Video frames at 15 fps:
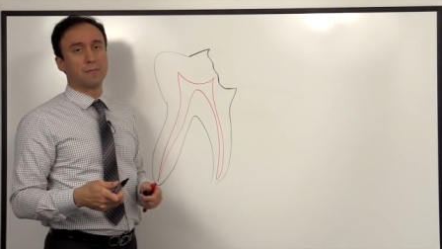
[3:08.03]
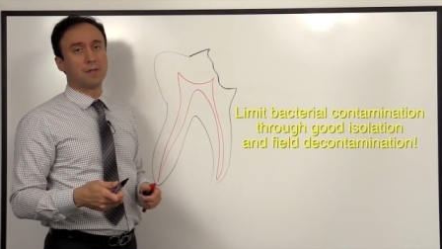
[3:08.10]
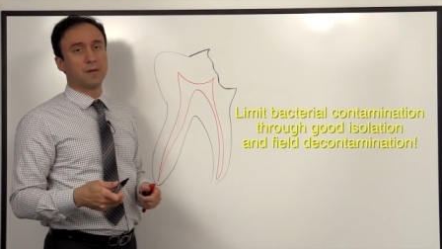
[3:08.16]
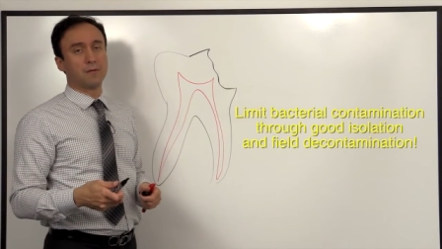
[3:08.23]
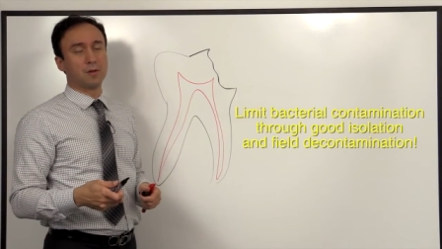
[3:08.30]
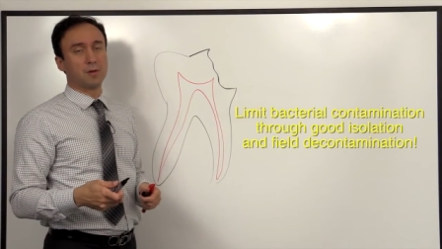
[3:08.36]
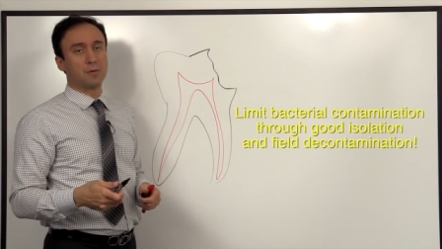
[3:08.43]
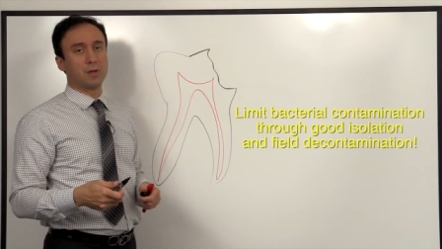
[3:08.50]

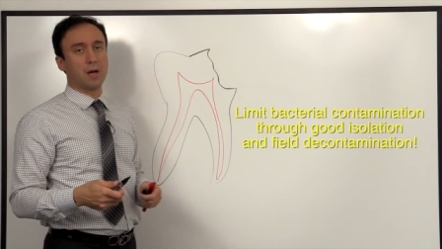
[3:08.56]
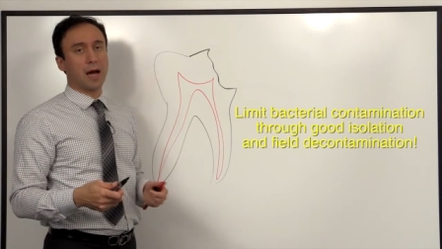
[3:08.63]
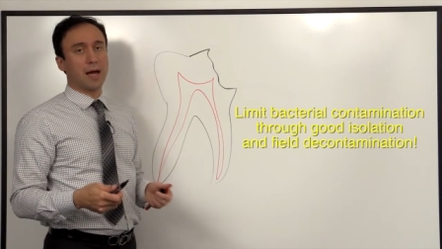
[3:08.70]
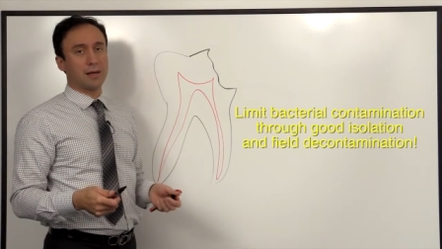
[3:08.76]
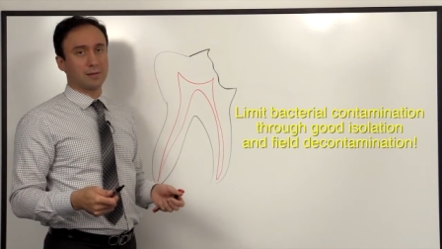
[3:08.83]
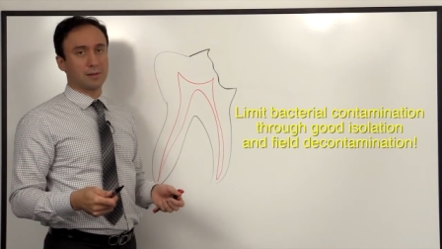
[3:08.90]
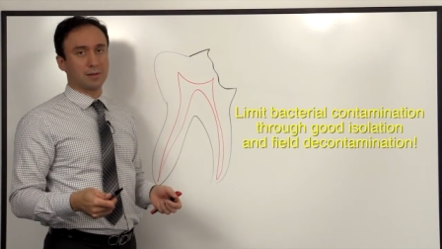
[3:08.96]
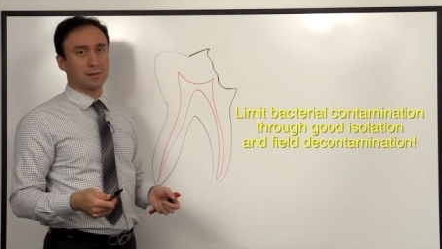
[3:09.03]
give you the
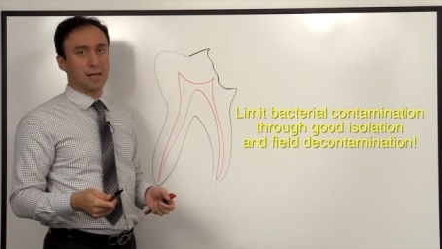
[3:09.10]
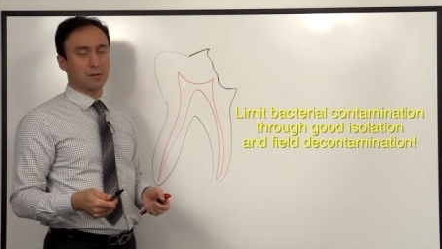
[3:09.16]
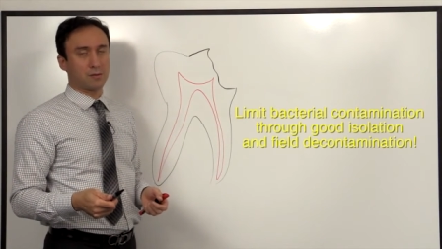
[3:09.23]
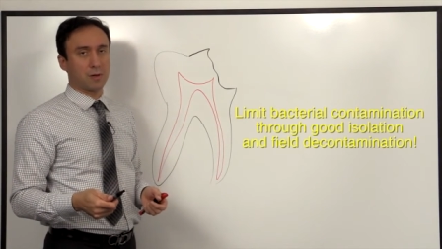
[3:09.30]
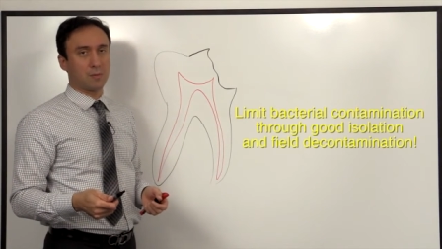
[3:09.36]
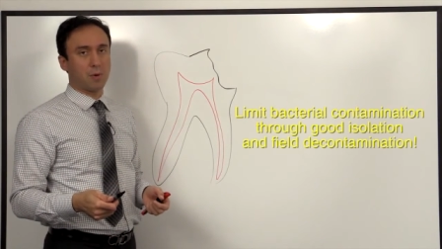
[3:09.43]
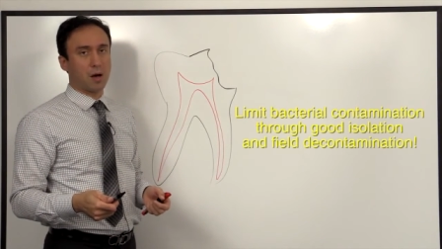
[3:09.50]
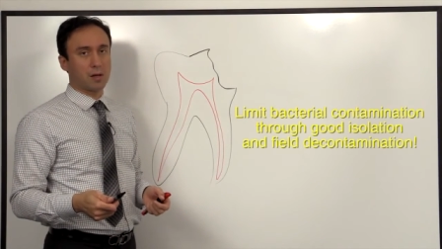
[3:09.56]
highest success
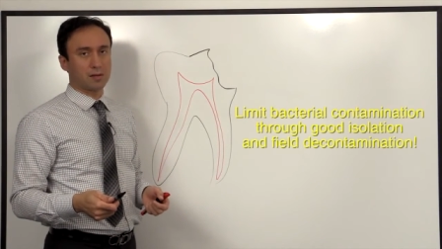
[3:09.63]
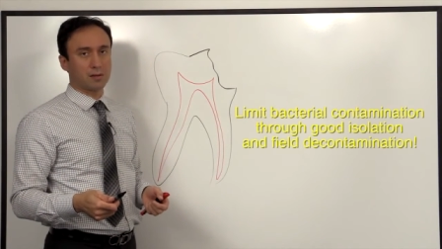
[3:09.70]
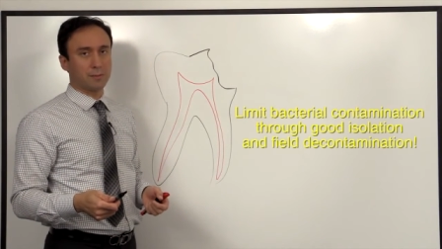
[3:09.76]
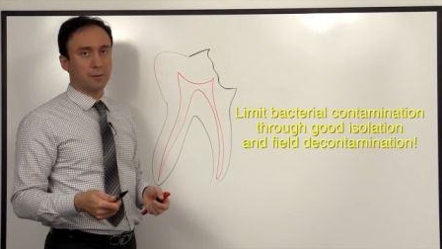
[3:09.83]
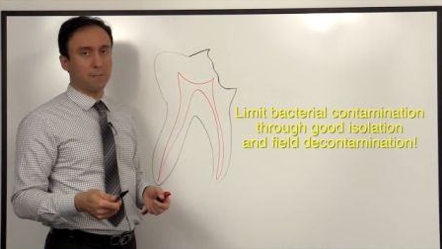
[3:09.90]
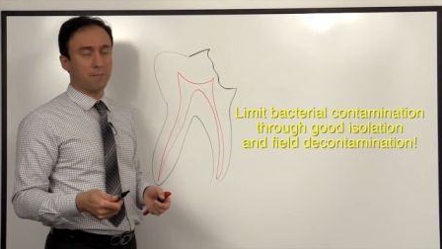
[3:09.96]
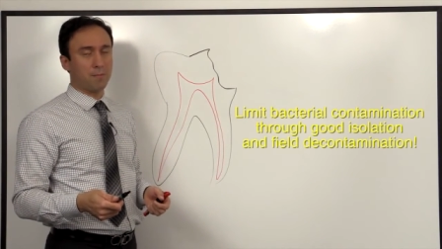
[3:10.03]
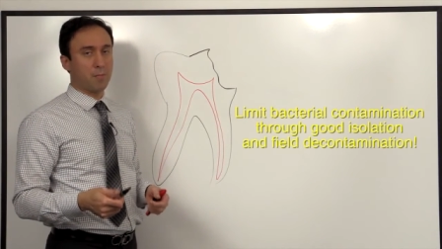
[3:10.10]
rate possible.